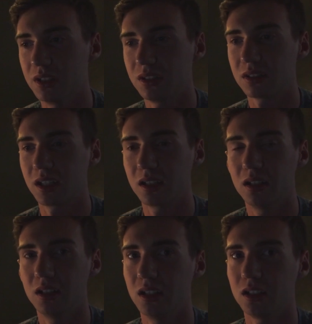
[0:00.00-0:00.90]
to just
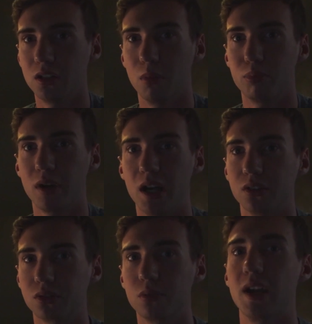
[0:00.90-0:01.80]

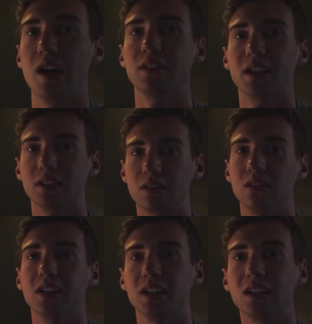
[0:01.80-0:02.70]
browse around as
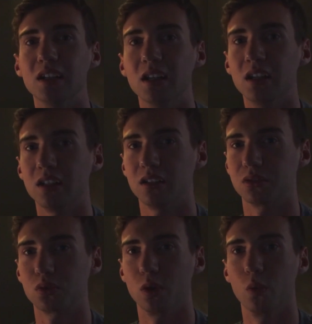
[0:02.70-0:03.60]
to
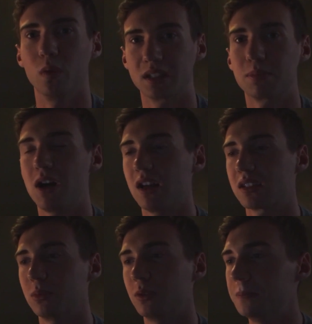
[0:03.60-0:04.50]
sort of what's
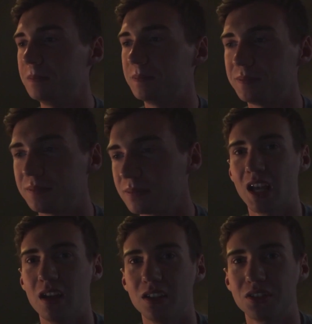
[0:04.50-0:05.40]
possible.
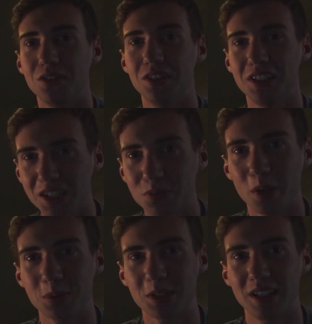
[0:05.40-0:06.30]
So the next
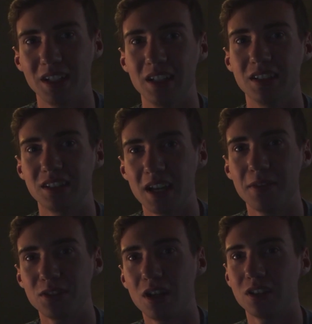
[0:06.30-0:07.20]
website is
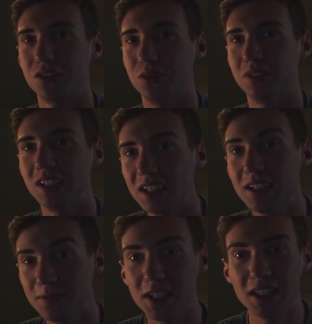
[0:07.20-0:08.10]
dev.to,
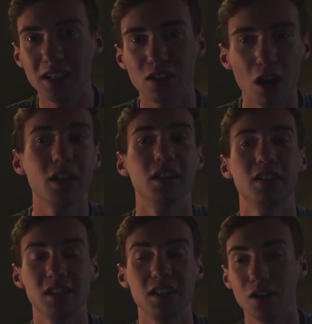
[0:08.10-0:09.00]

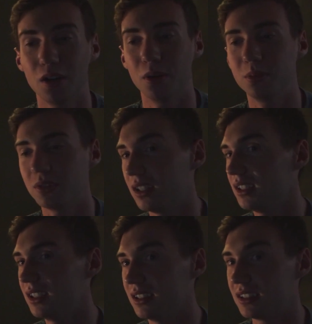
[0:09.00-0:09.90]
dev.to, not
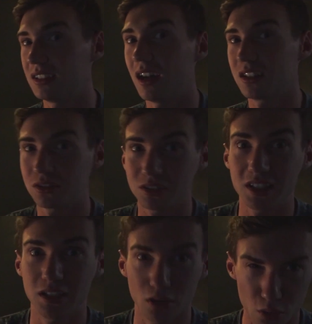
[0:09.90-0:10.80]

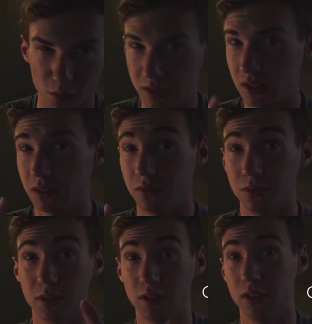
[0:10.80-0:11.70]
.to instead of
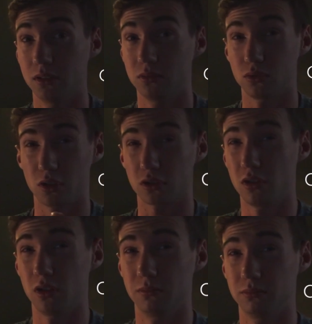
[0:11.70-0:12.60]
.com.